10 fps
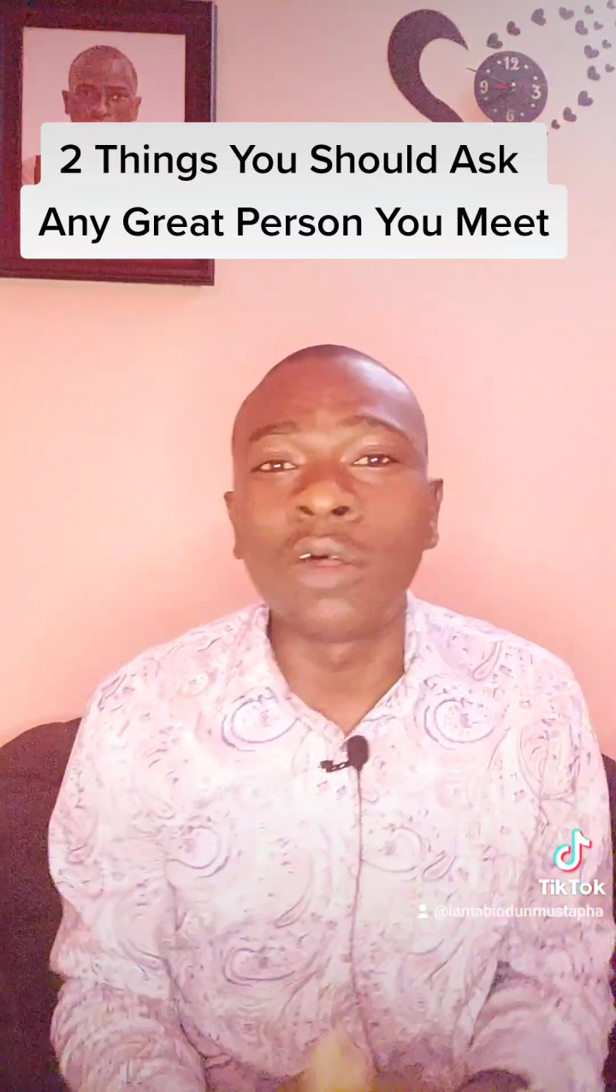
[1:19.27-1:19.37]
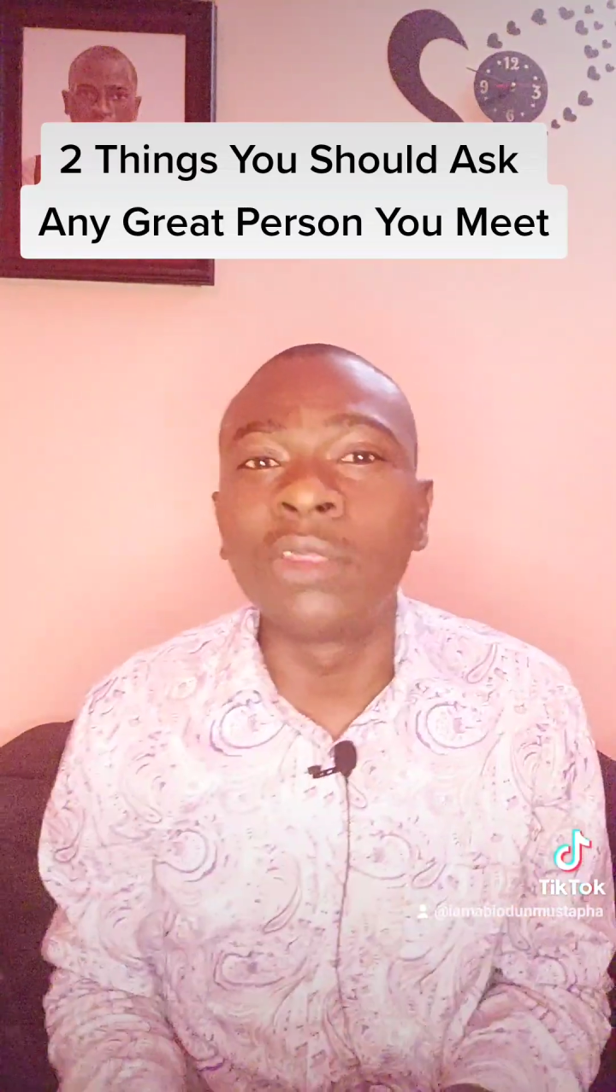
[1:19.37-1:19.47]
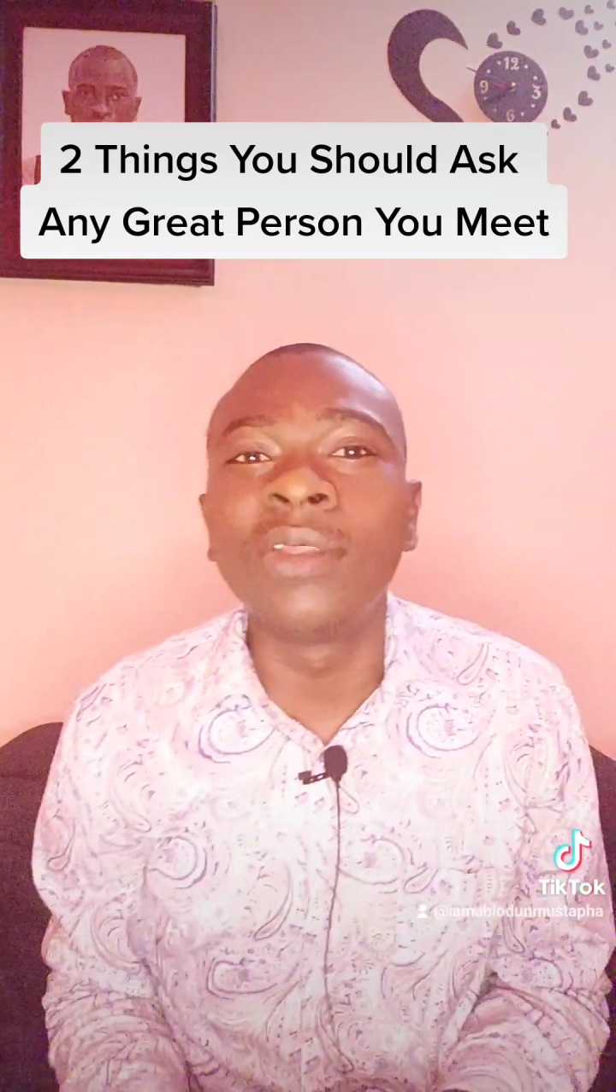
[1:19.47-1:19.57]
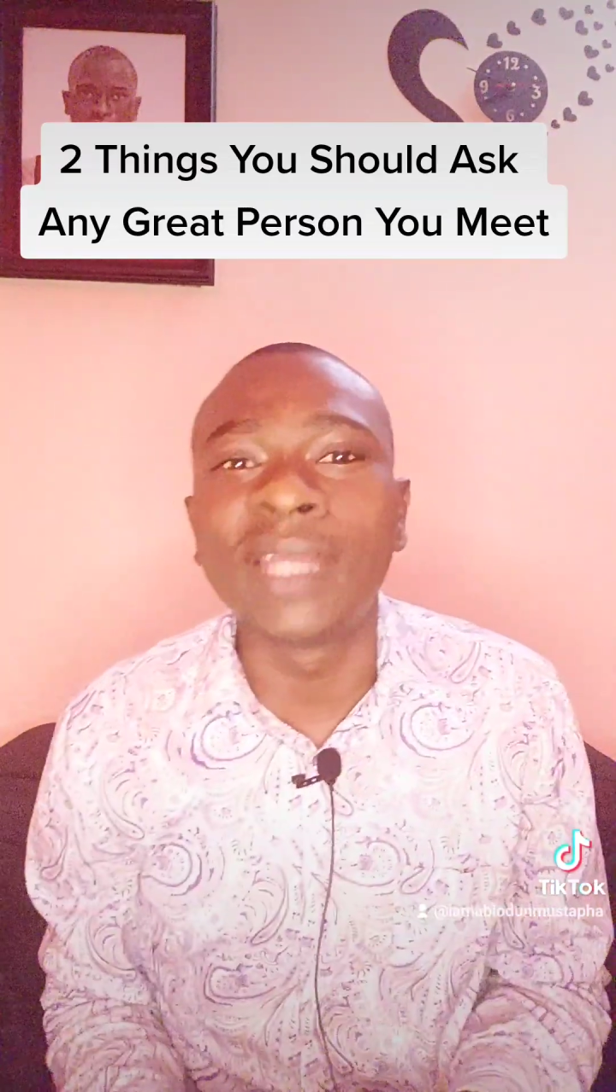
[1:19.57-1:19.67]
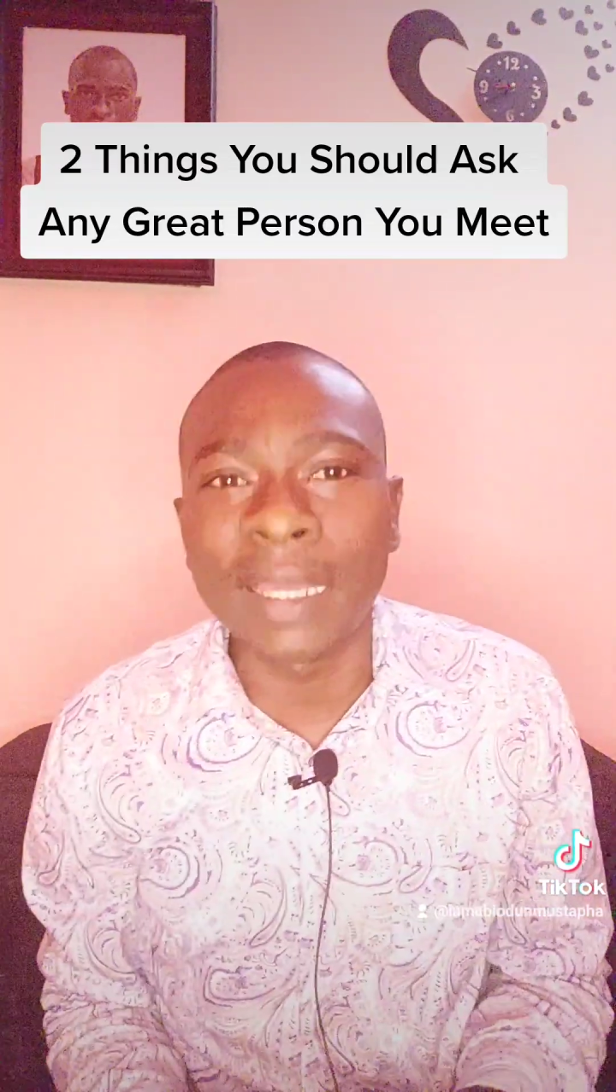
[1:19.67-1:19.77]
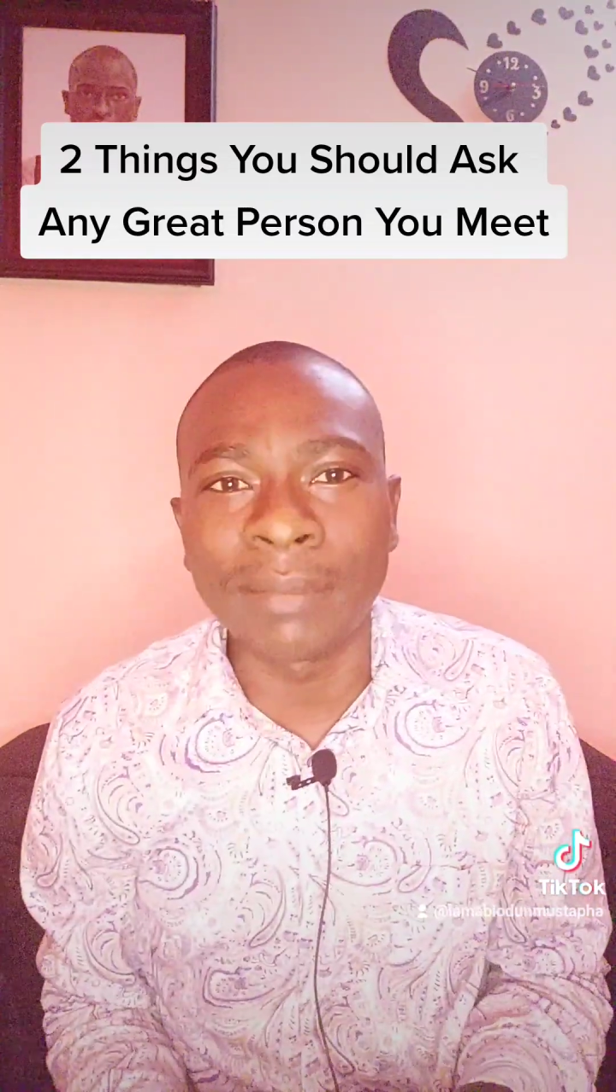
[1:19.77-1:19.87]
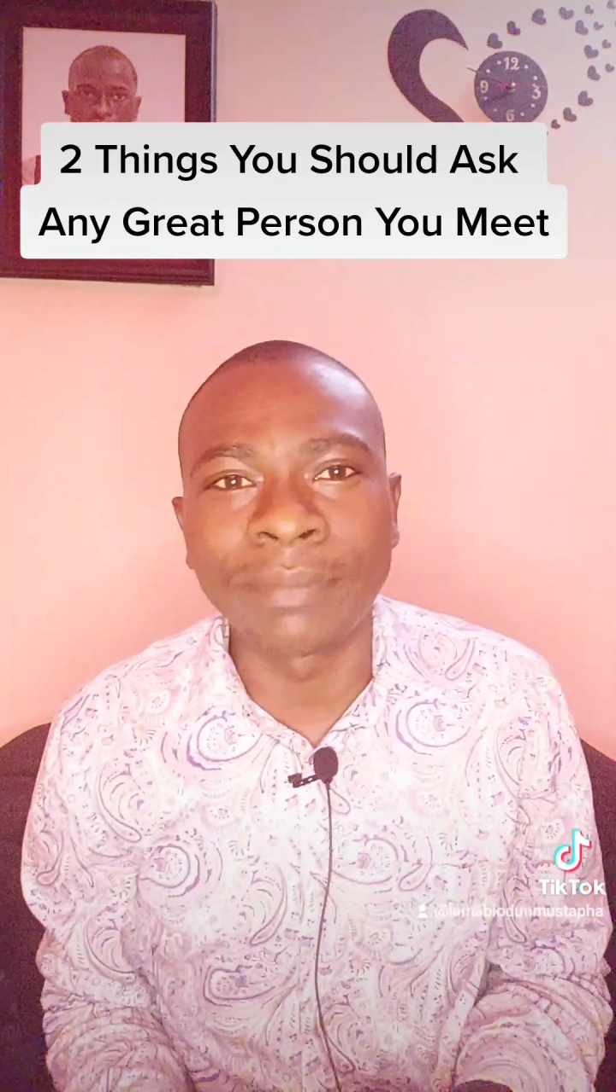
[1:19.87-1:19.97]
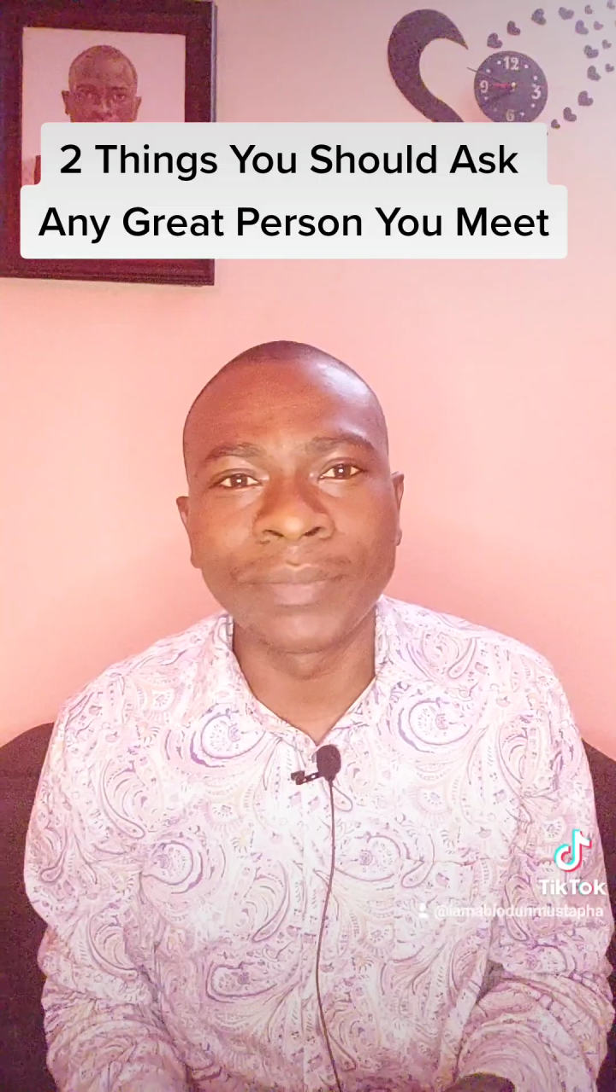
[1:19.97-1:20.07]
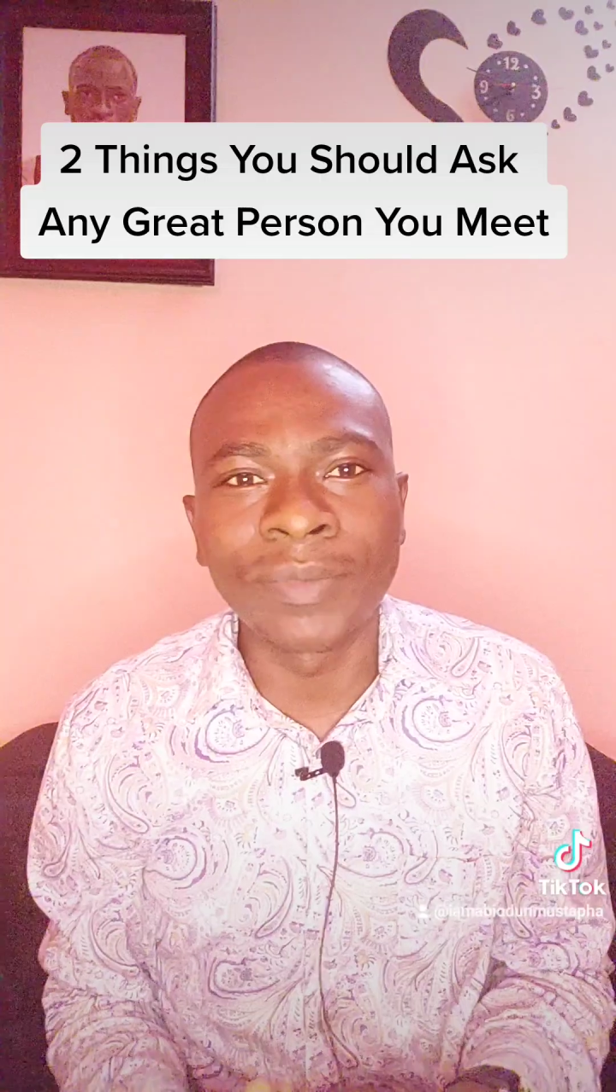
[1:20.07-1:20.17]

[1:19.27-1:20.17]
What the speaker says: honor them.